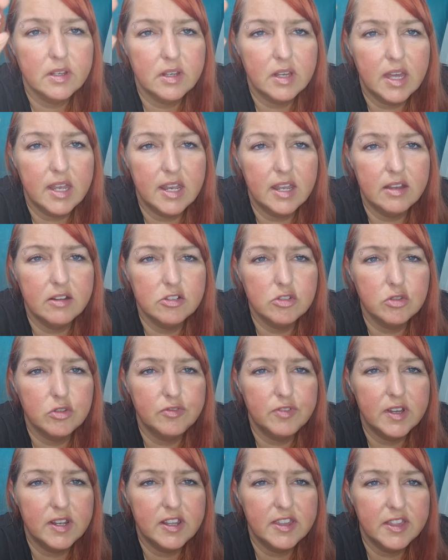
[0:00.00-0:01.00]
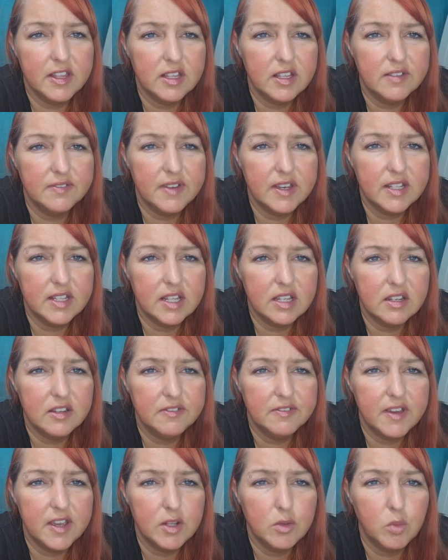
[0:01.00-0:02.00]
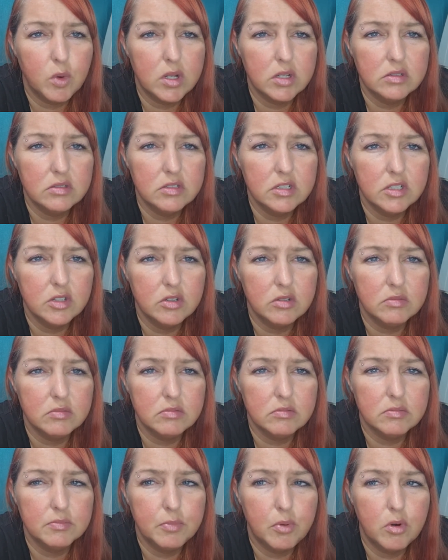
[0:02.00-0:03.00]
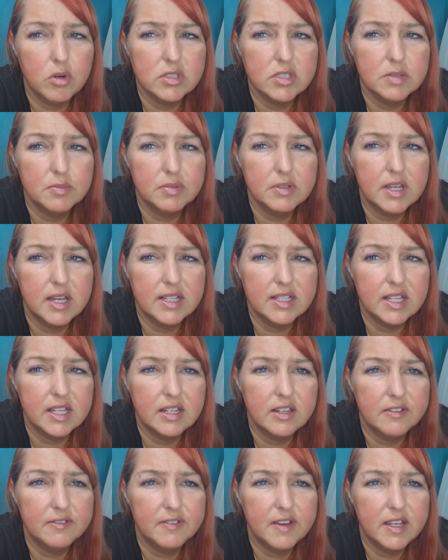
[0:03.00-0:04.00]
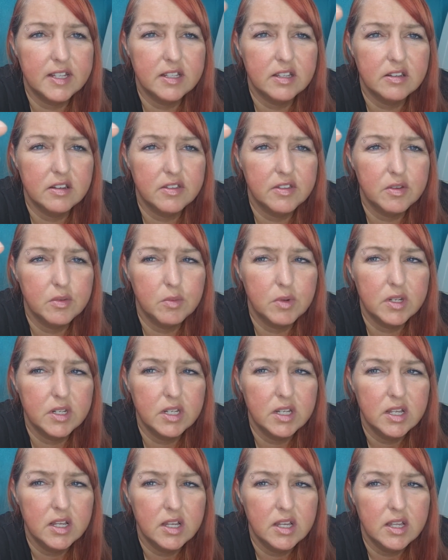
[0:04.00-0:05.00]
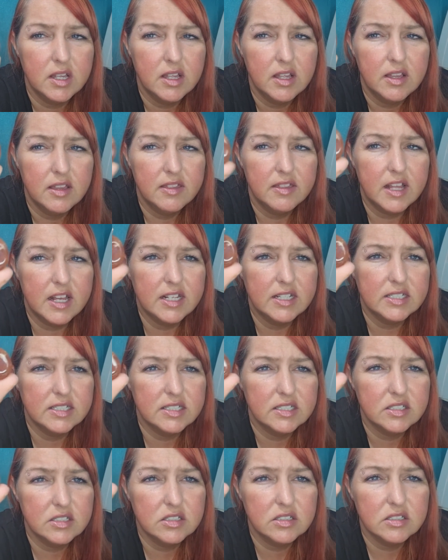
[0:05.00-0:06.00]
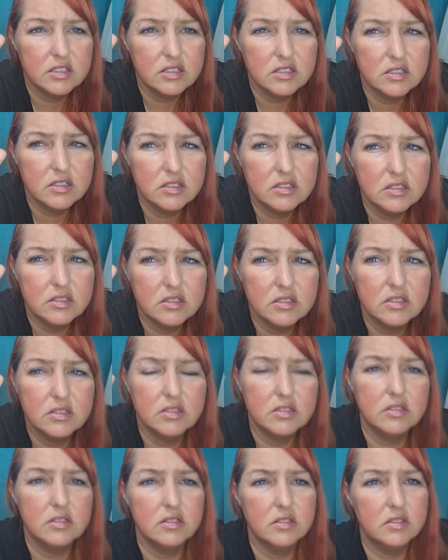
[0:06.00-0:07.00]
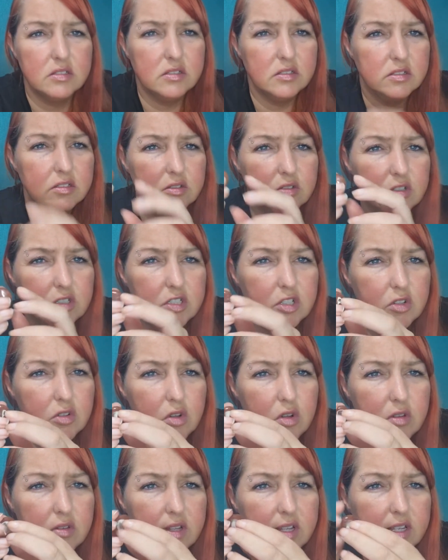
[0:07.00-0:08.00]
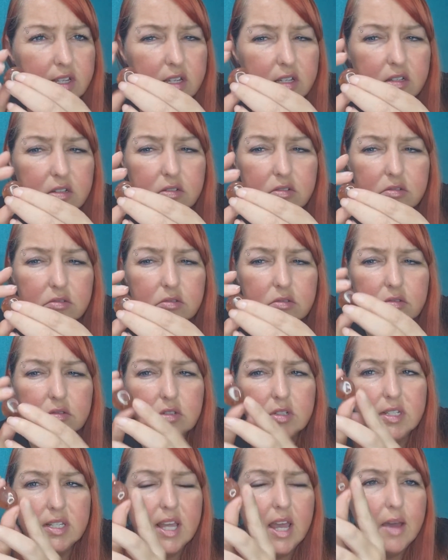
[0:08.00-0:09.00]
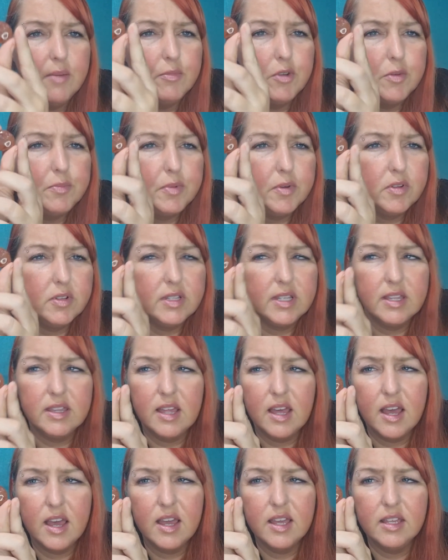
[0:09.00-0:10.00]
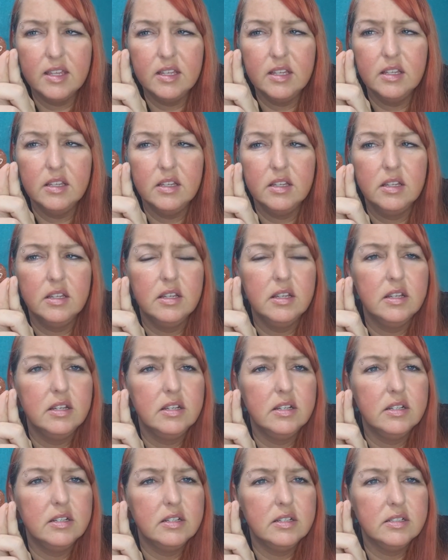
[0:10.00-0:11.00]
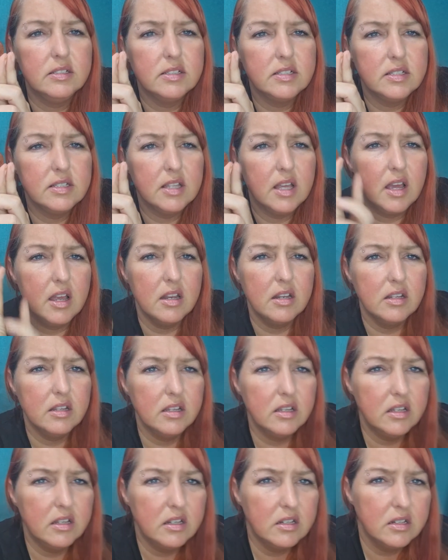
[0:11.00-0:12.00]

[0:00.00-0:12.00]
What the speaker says: and so far I think I've identified one and possibly identified another one. This looks a lot lighter on camera, but to the eye it's darker,